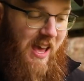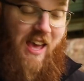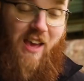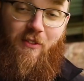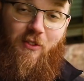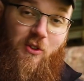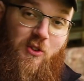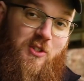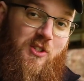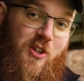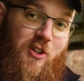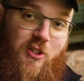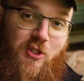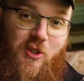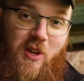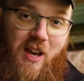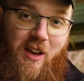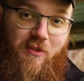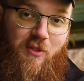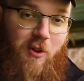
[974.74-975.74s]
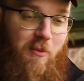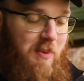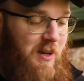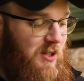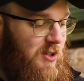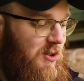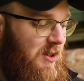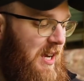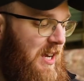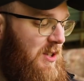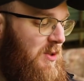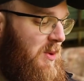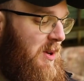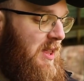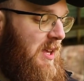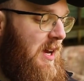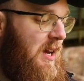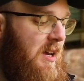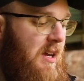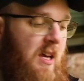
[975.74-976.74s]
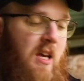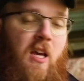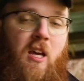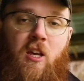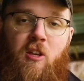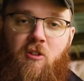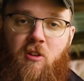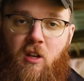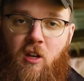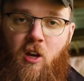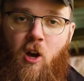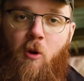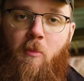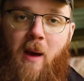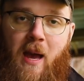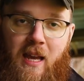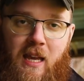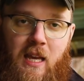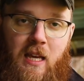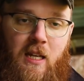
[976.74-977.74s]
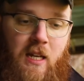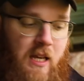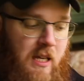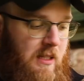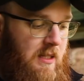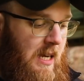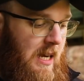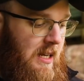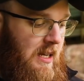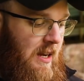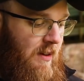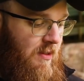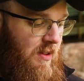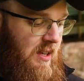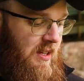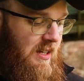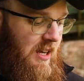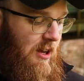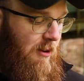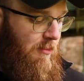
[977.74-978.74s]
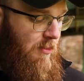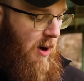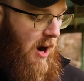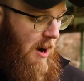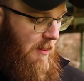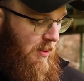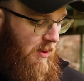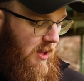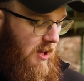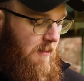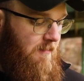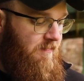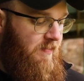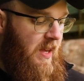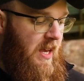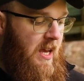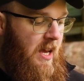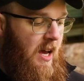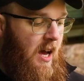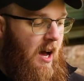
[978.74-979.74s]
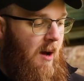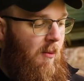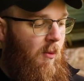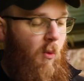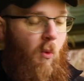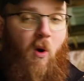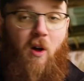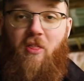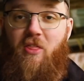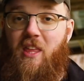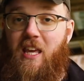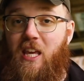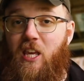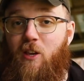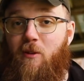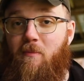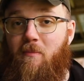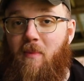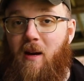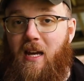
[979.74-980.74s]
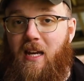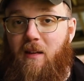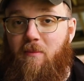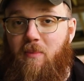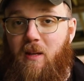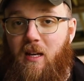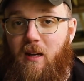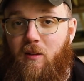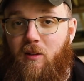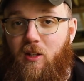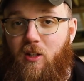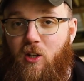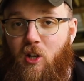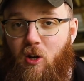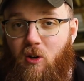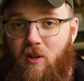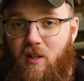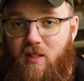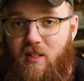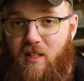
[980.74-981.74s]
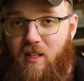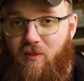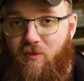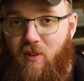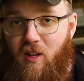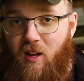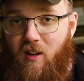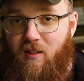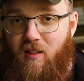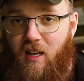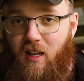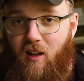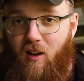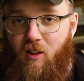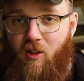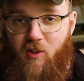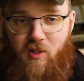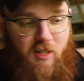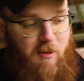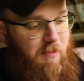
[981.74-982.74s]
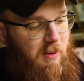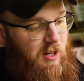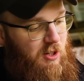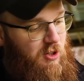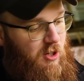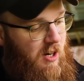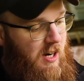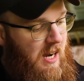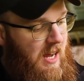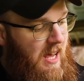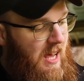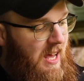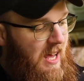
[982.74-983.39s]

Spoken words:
as long as you have your pistol case with you, you can go back in and tighten everything down properly. One thing you might be able to notice, and if not, I'll take a close-up picture,